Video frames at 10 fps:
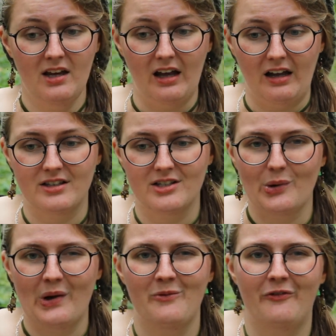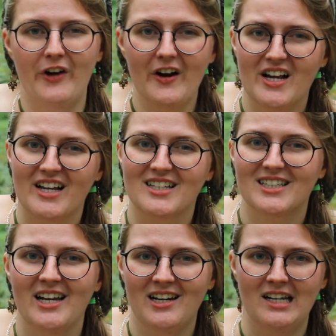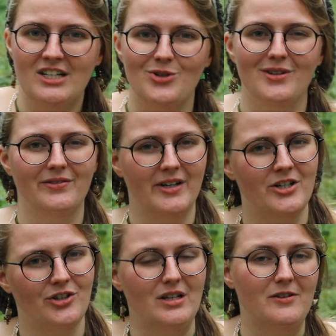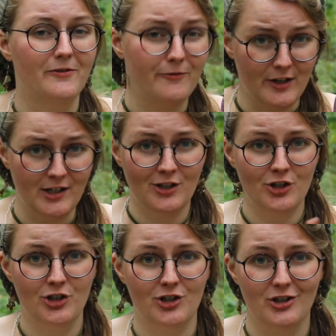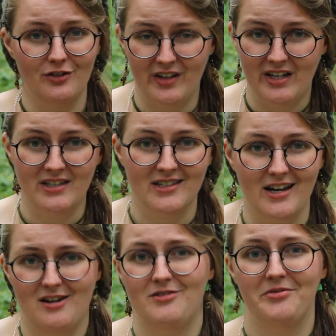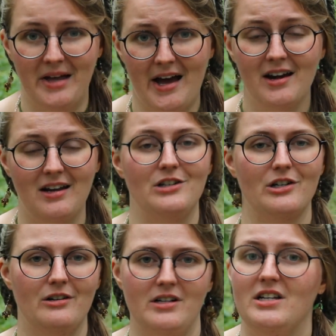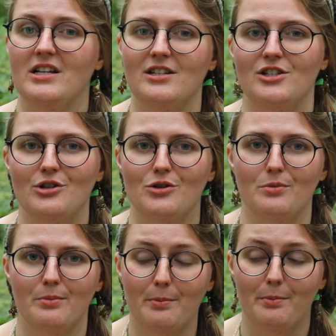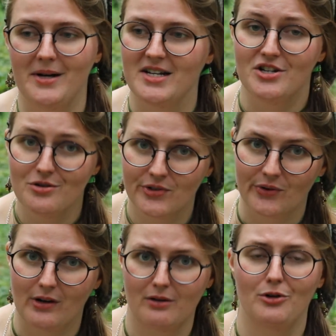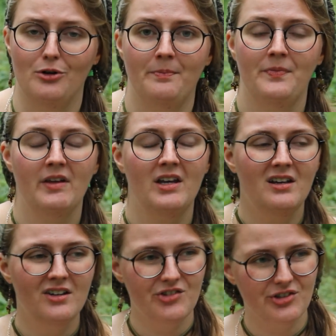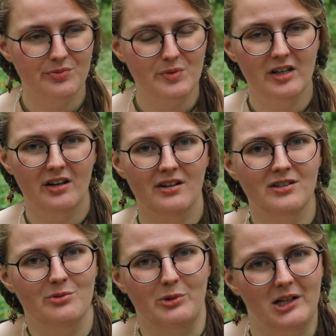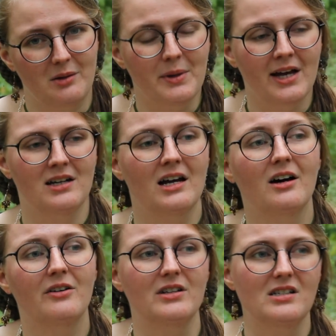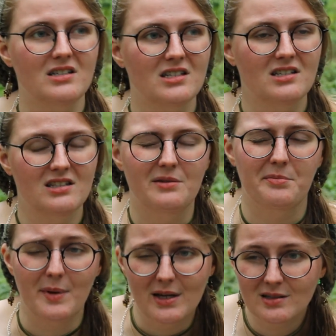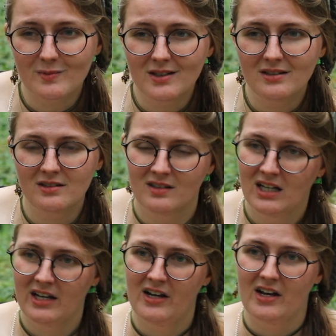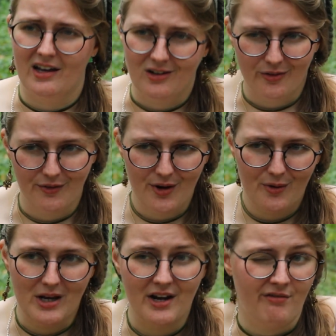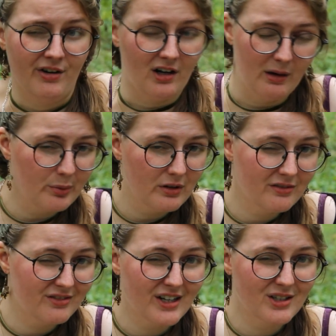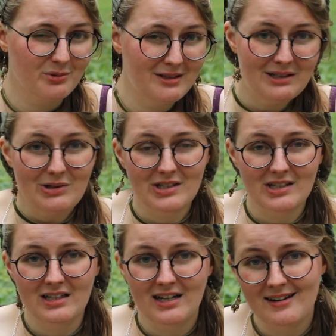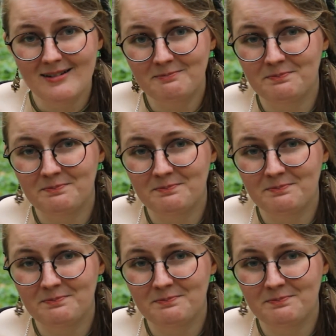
And so I'm very excited to eventually finish the inside of that and turn it into my new sewing room. Just because where I'm at now is the basement, and although we have a couple of nice windows in there,